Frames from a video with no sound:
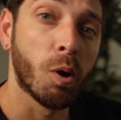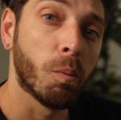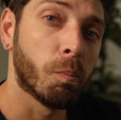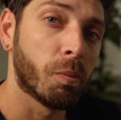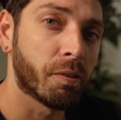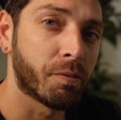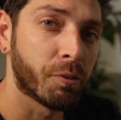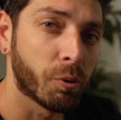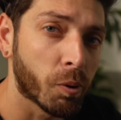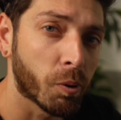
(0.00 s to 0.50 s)

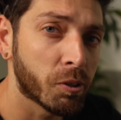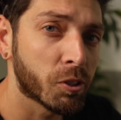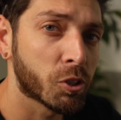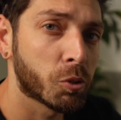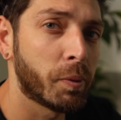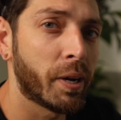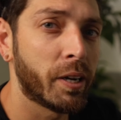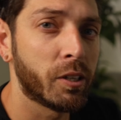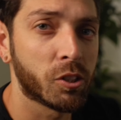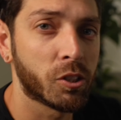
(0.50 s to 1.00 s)
But if you want to
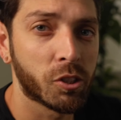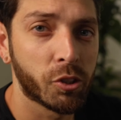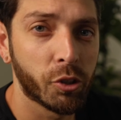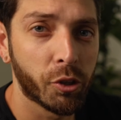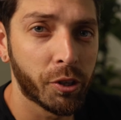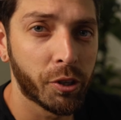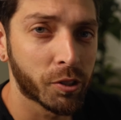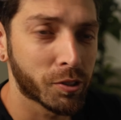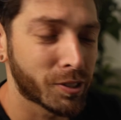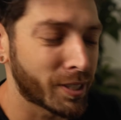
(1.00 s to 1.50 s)
expand your
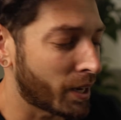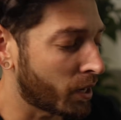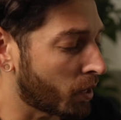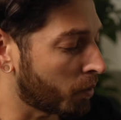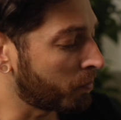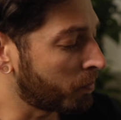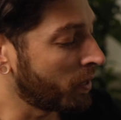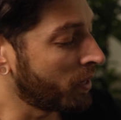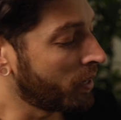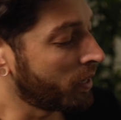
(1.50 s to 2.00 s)
studio
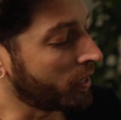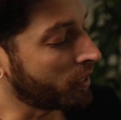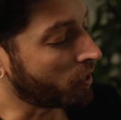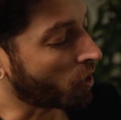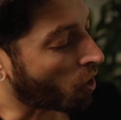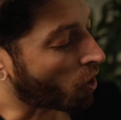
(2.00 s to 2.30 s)
setup, an